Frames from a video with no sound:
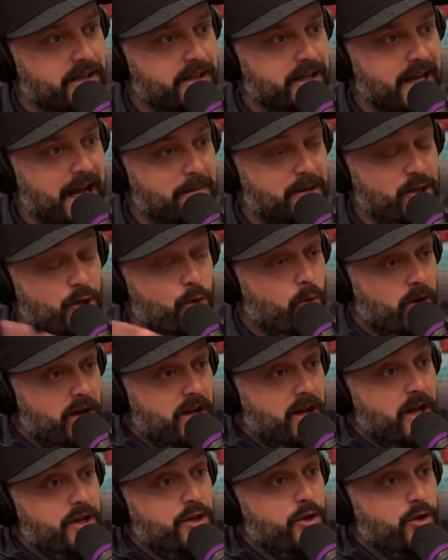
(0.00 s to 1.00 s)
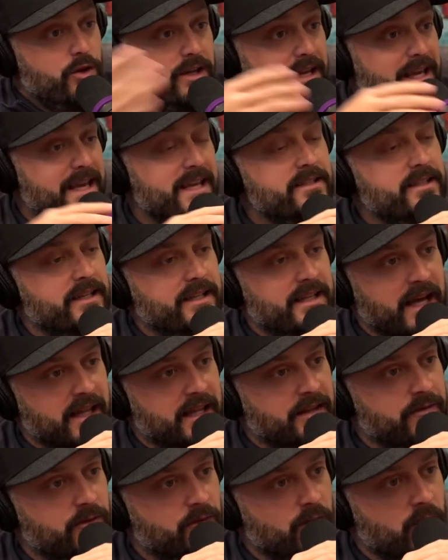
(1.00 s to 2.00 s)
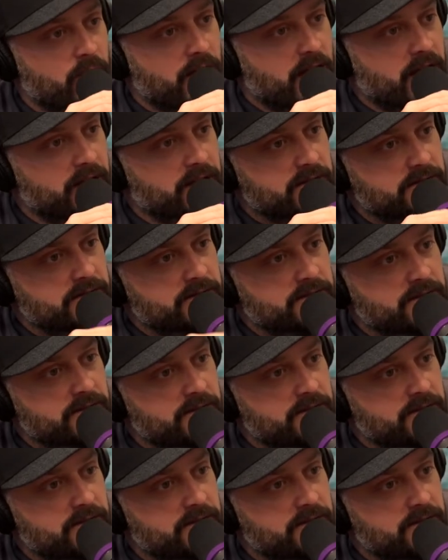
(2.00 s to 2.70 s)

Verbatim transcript: mm-hmm. I mean you would you could easily not live in Rhode Island.